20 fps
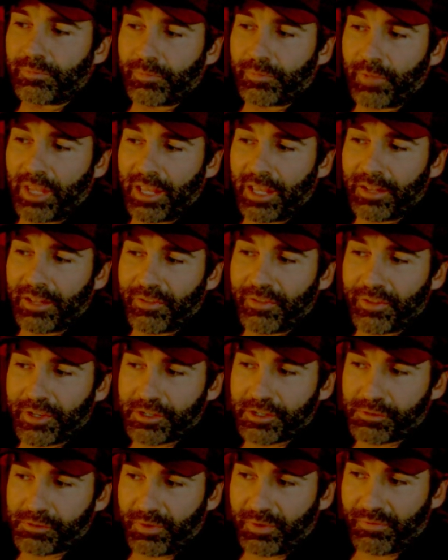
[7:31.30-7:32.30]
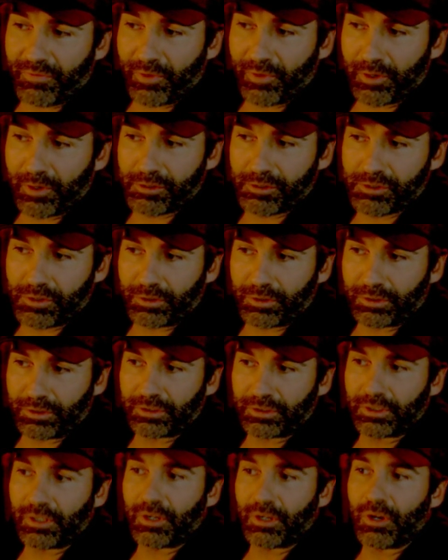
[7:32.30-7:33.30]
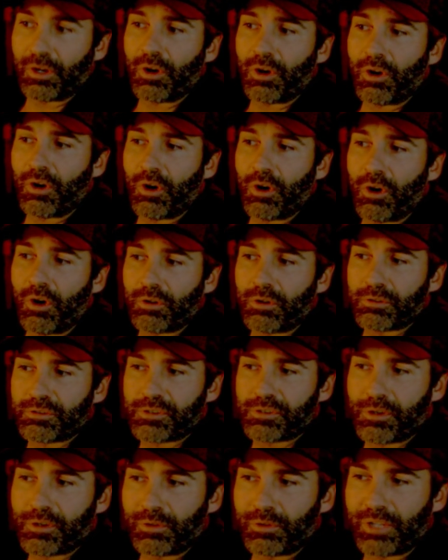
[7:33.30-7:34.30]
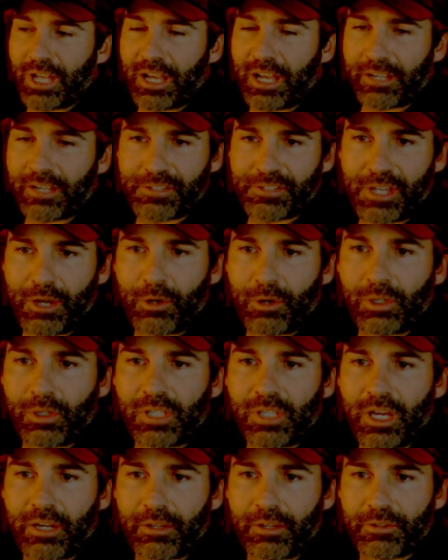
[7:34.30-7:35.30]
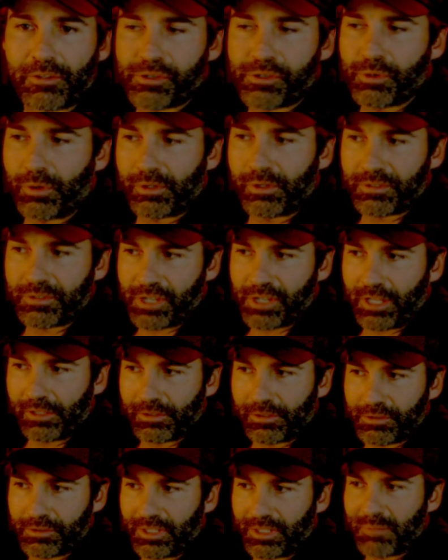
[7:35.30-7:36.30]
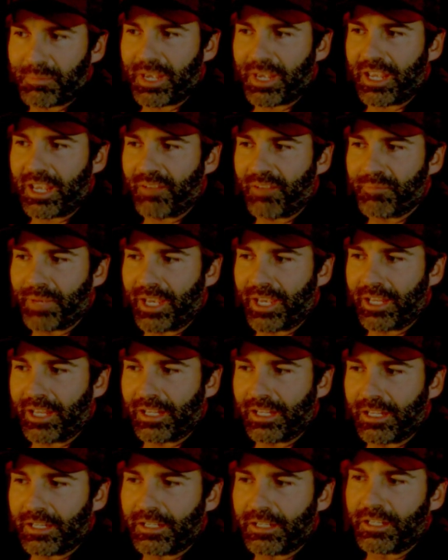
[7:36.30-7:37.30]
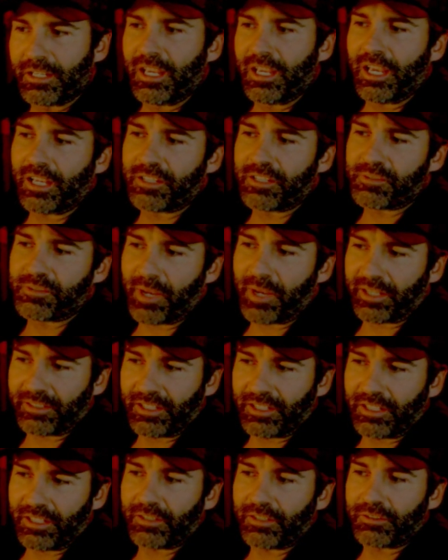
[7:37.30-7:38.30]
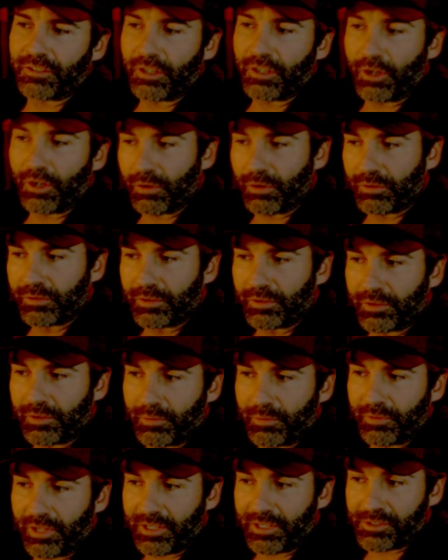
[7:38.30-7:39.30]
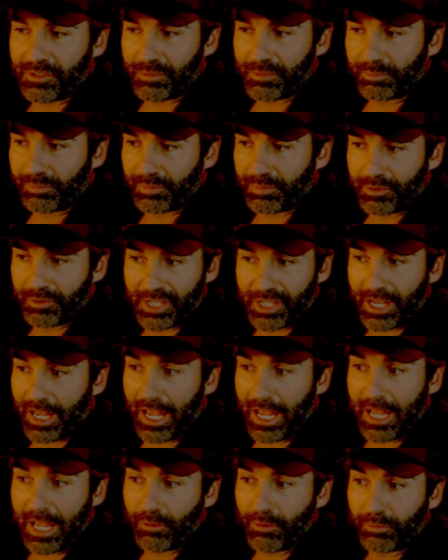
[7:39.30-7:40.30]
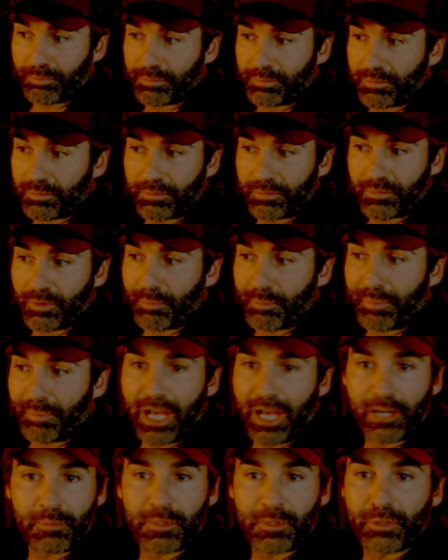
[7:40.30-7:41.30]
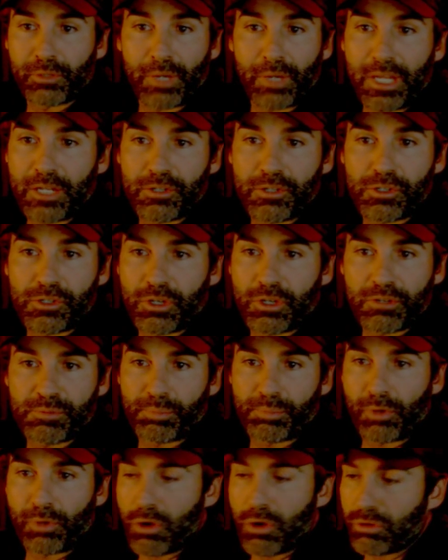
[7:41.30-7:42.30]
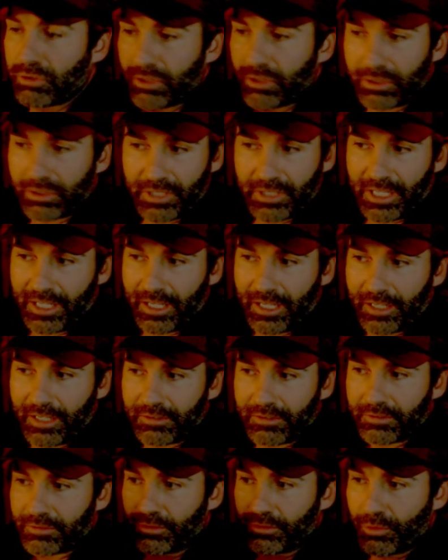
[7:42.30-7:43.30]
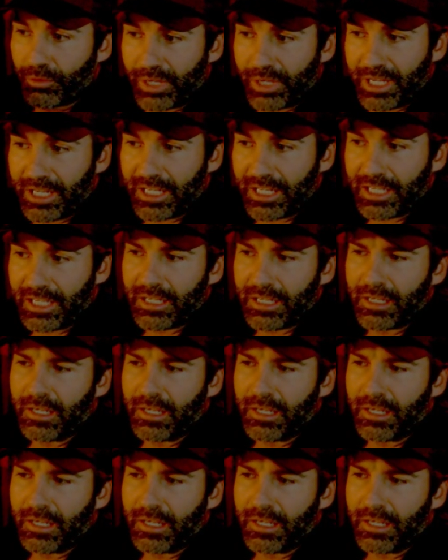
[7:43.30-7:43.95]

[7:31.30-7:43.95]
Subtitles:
and this reversal also knocks out a lot of the short sellers that may have been in expecting, they say, hey, the bottom of the range just broke. They get greedy.